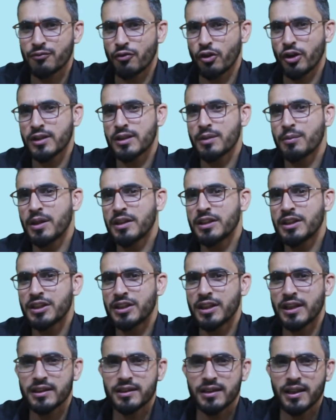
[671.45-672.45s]
For example, she
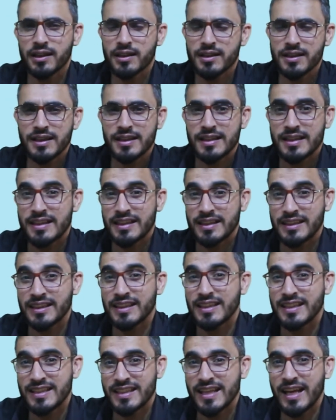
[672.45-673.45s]
said
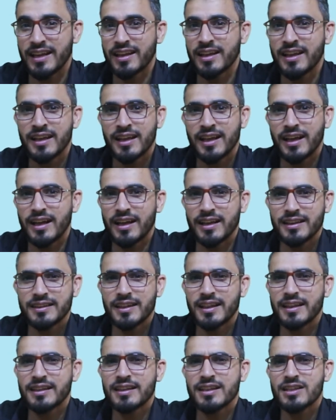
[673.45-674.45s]

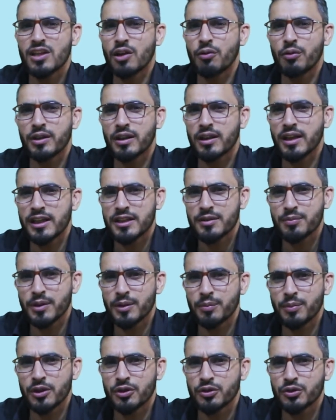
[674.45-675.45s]
that these lower class
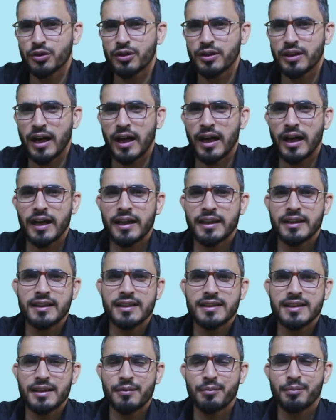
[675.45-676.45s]
people should die,
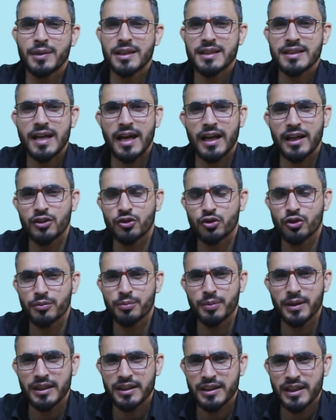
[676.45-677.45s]
these imbeciles
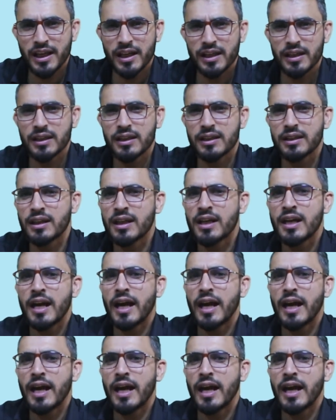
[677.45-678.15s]
should be killed,